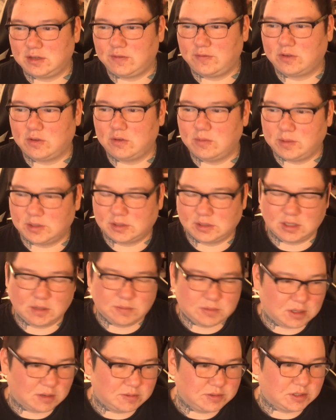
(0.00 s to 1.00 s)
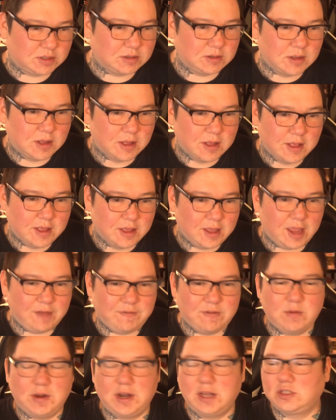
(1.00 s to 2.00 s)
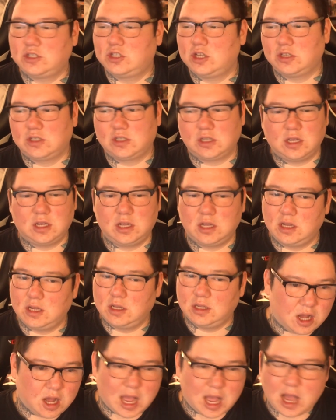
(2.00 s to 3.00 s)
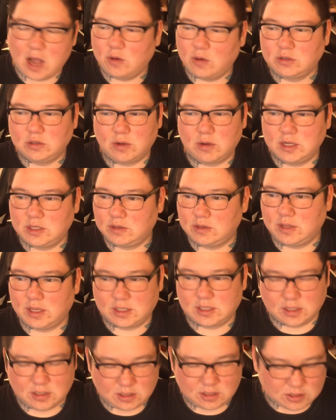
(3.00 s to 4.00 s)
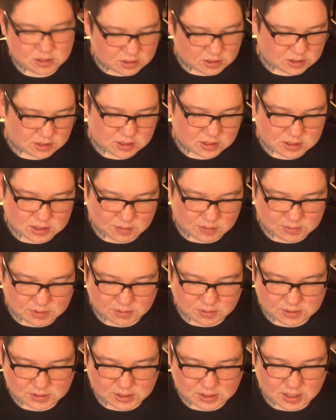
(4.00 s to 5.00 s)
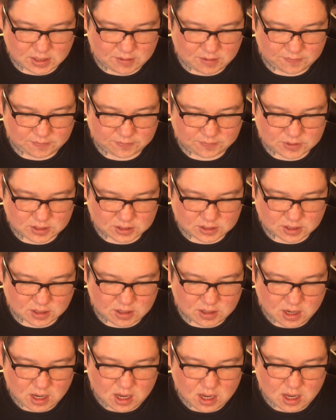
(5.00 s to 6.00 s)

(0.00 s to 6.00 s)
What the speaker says: difficult. But sometimes you, even when it's just, how do I do this? And you just sometimes sit there and just go,